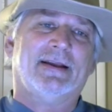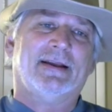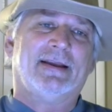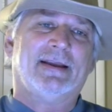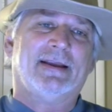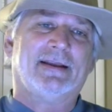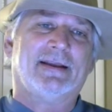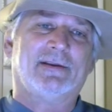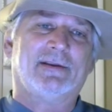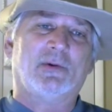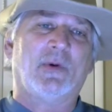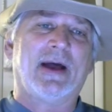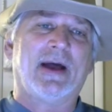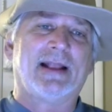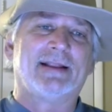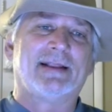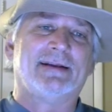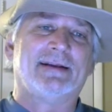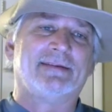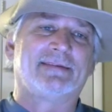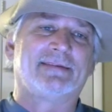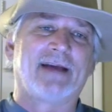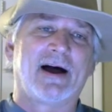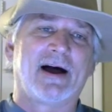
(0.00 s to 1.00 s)
in the
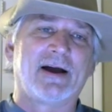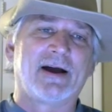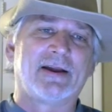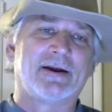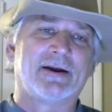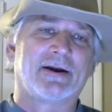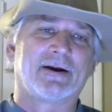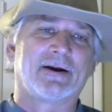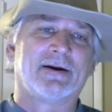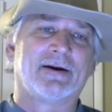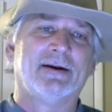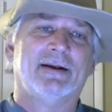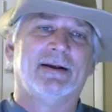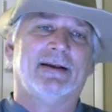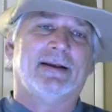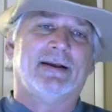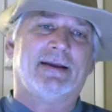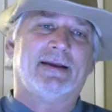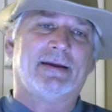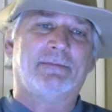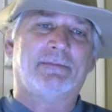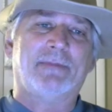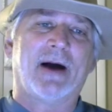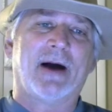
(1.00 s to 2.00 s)
wetlands out here
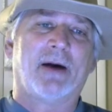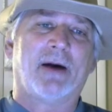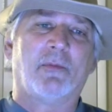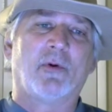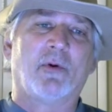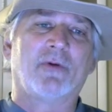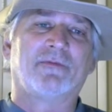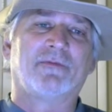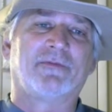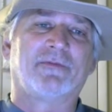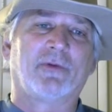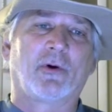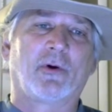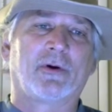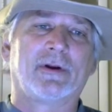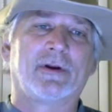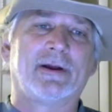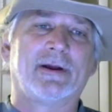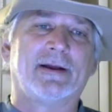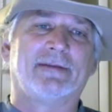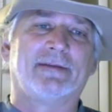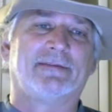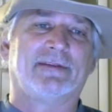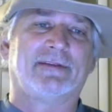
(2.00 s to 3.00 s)
in Melbourne,
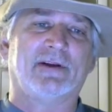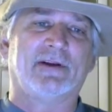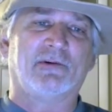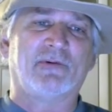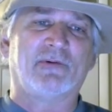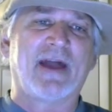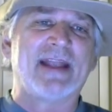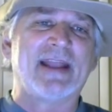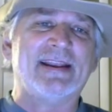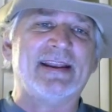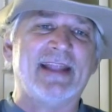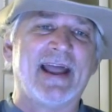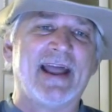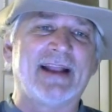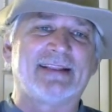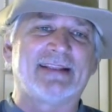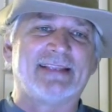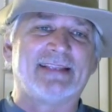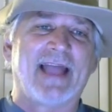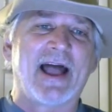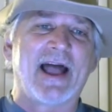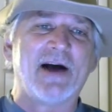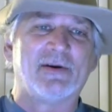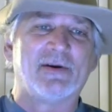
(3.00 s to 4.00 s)
Florida, as the
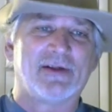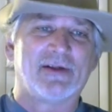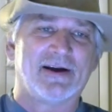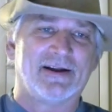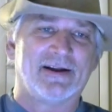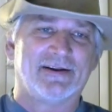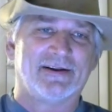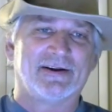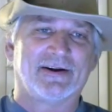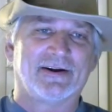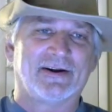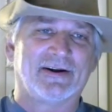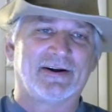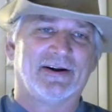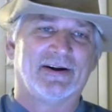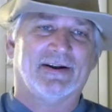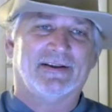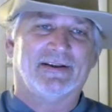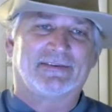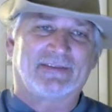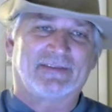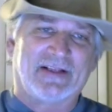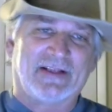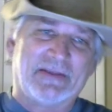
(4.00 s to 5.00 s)
redneck down under.
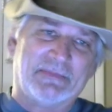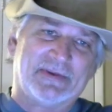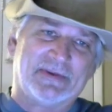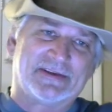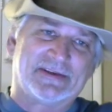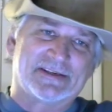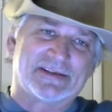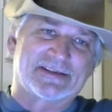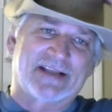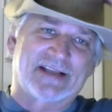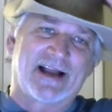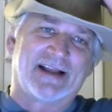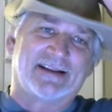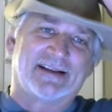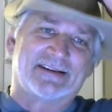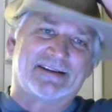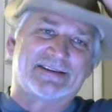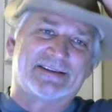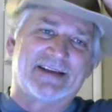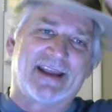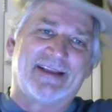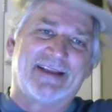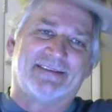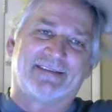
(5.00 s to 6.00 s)
So let me just kind of
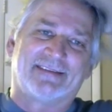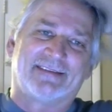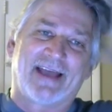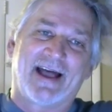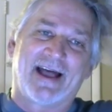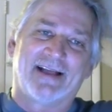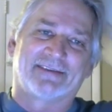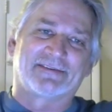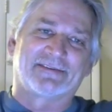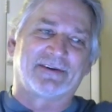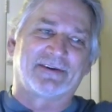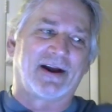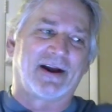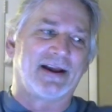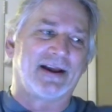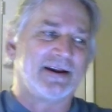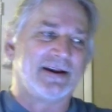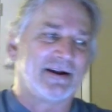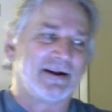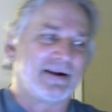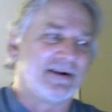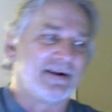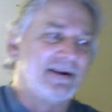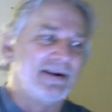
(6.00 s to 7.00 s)
change hats right
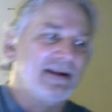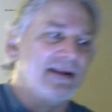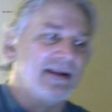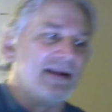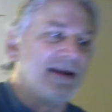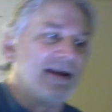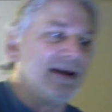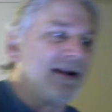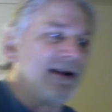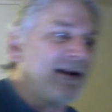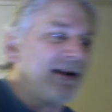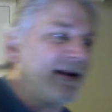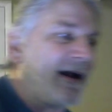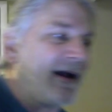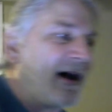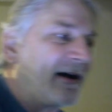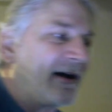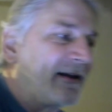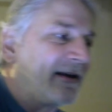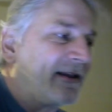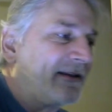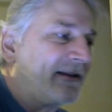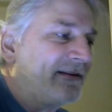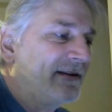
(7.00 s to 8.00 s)
here, and then
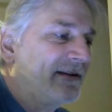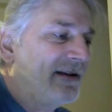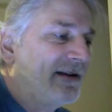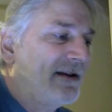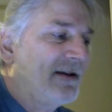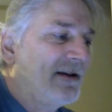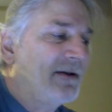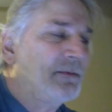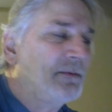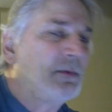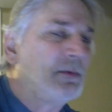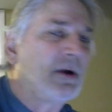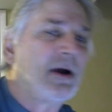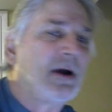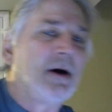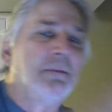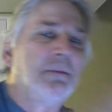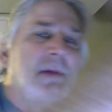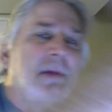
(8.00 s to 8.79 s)
I'll put on